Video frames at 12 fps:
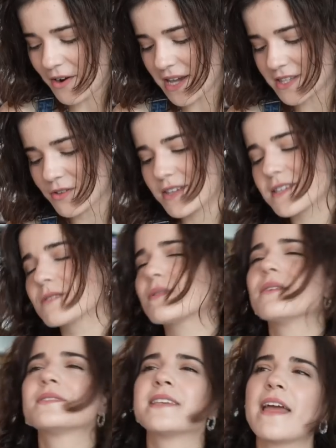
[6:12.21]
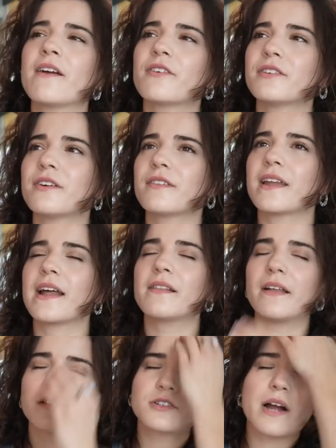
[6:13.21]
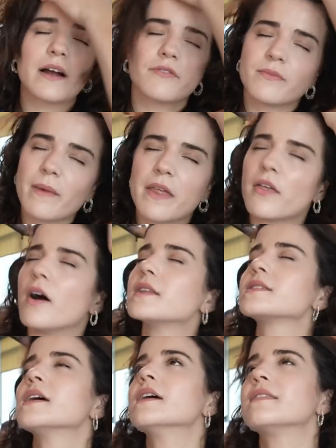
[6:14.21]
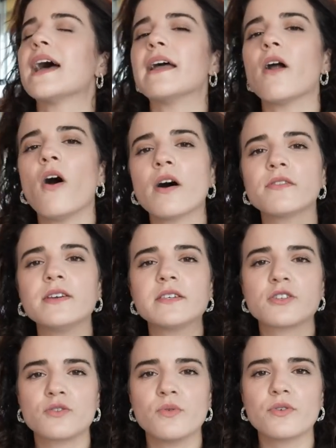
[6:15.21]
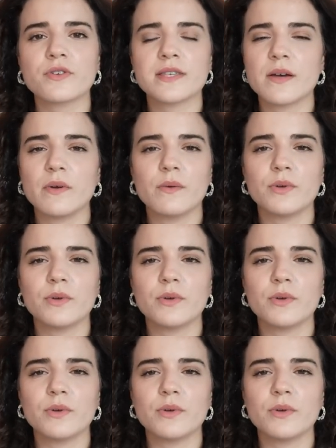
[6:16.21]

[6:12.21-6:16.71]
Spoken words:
Okay, so this is what I was saying earlier, that I lost track of my thoughts. That on these tours that we